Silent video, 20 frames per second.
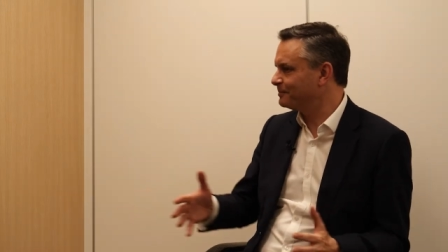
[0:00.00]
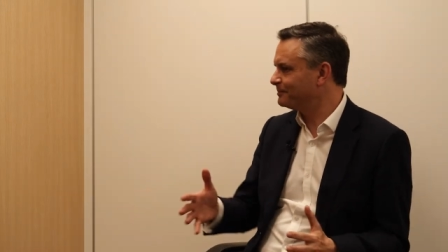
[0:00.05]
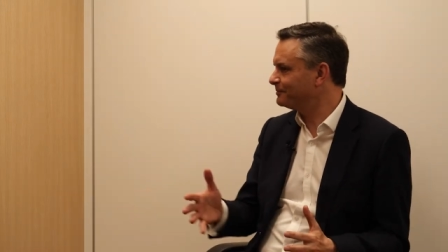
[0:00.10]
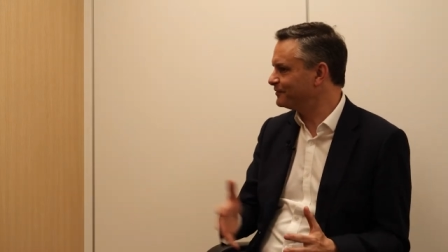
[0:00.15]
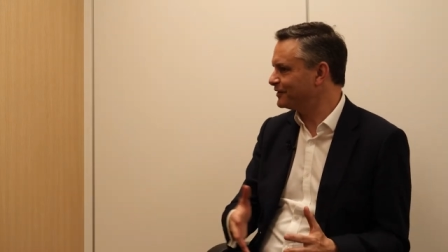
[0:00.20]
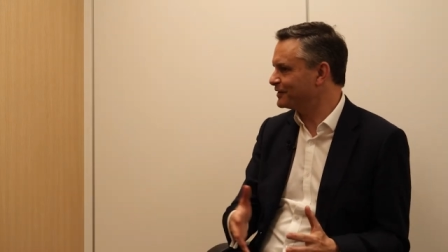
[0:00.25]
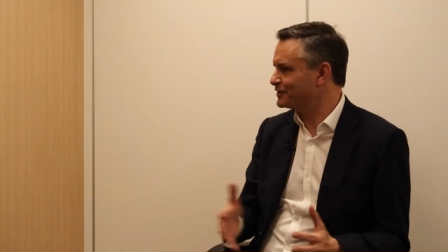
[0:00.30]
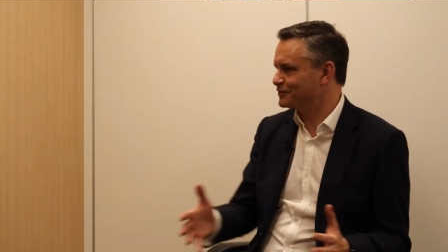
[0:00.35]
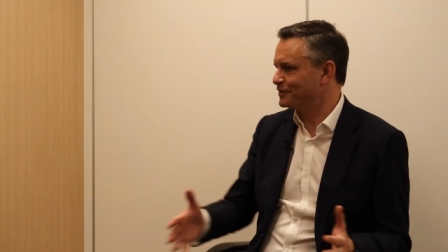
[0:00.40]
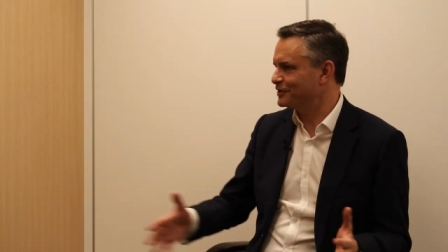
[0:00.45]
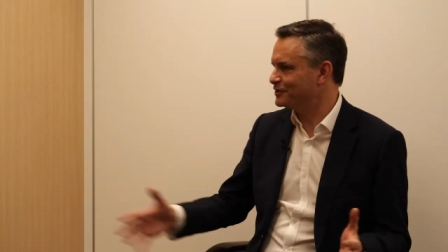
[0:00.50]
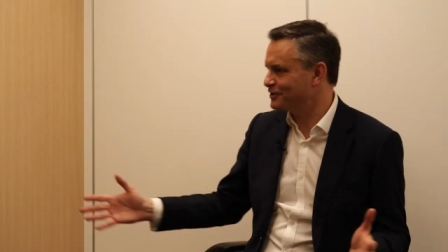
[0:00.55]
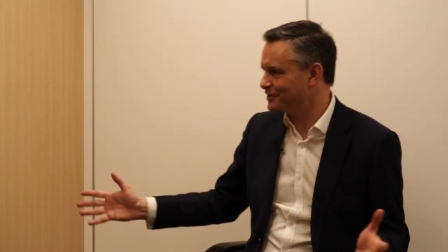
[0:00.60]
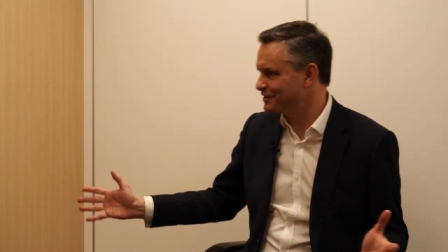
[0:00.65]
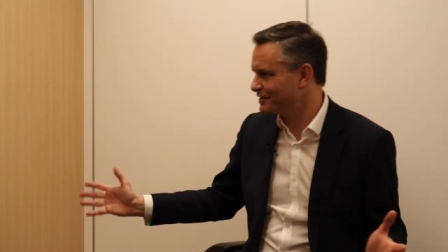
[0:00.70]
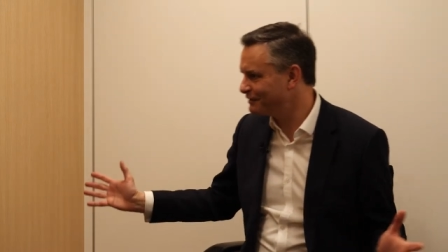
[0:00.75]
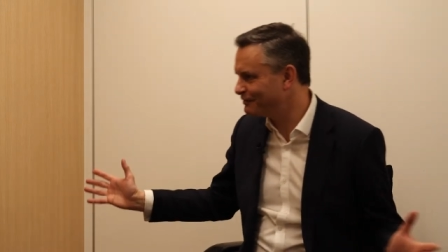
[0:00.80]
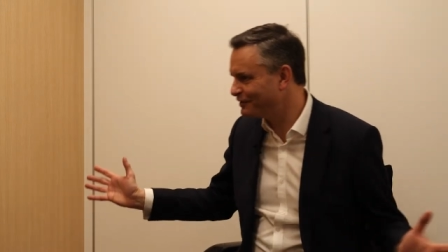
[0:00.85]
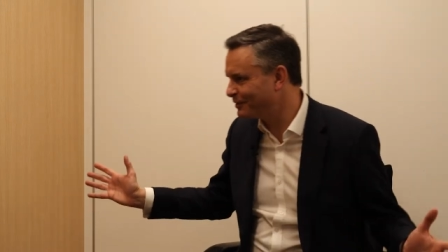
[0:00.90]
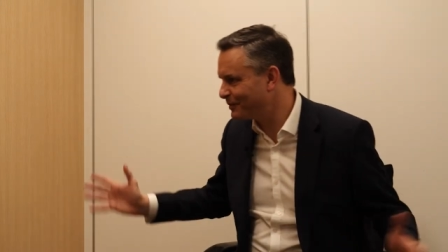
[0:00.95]

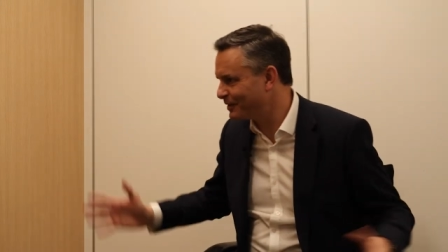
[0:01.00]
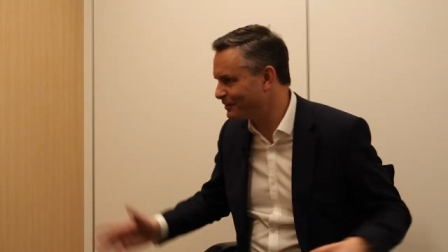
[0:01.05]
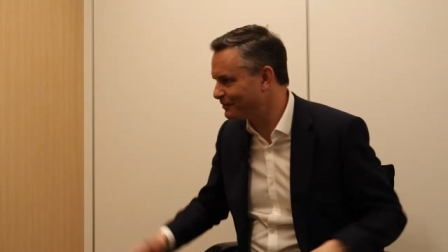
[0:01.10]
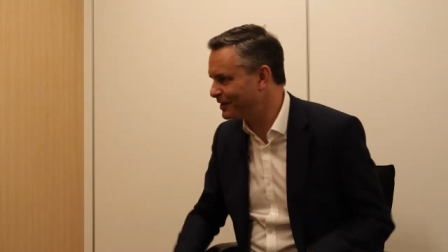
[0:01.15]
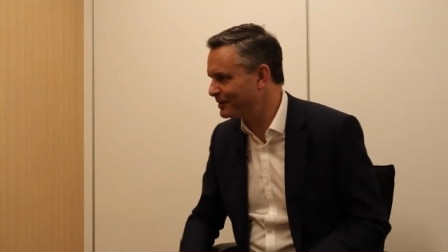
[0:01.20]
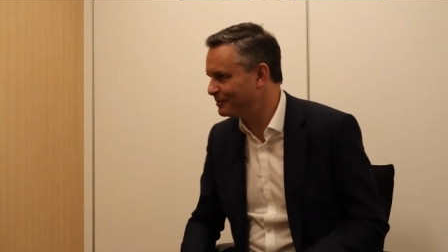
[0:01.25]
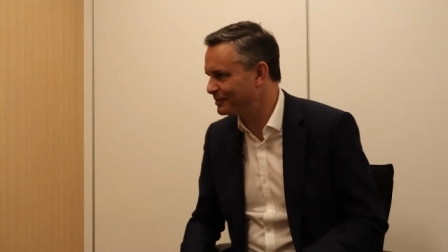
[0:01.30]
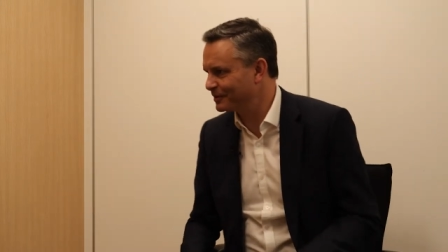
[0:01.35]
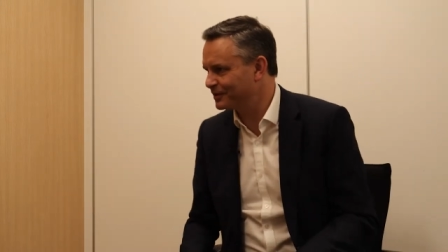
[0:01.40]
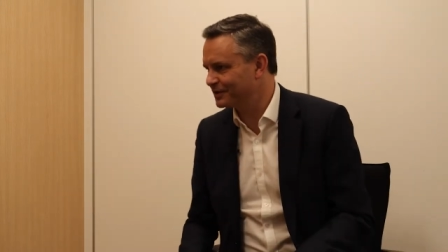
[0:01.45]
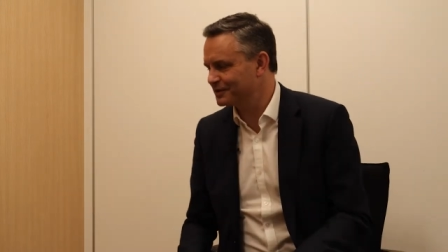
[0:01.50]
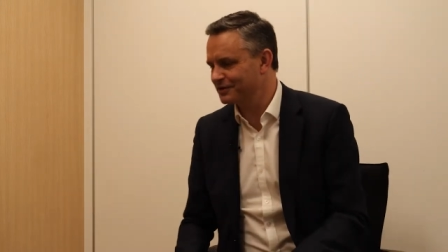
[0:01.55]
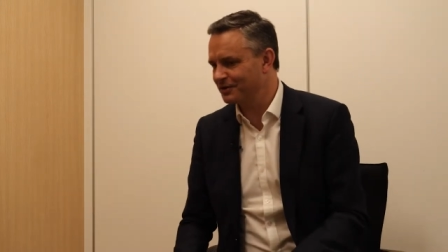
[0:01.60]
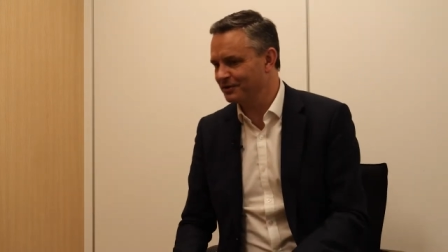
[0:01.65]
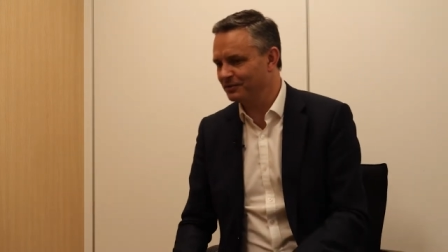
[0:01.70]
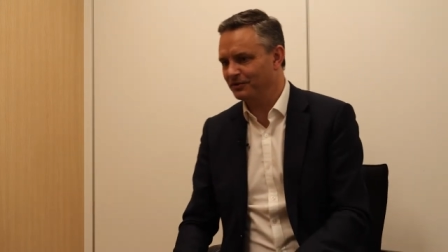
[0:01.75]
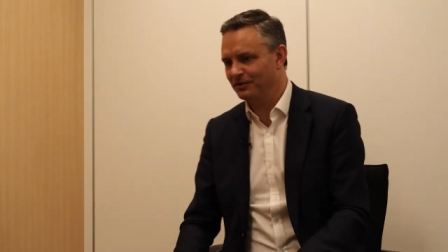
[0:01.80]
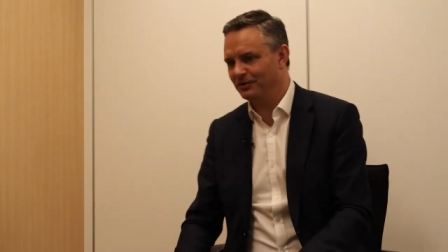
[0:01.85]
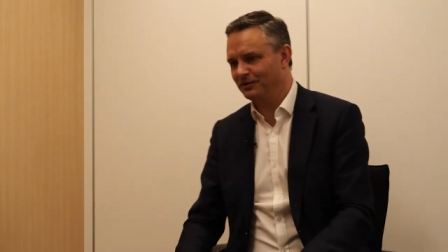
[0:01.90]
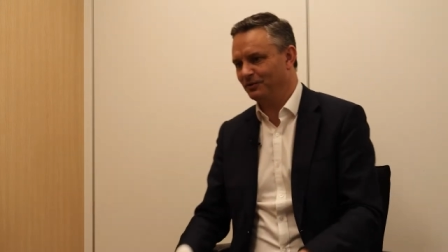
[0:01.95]
frustrations everywhere, right? Because
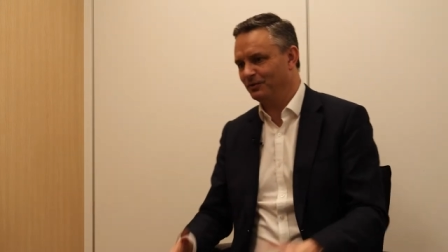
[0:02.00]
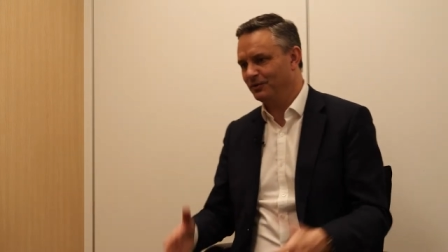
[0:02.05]
you, you know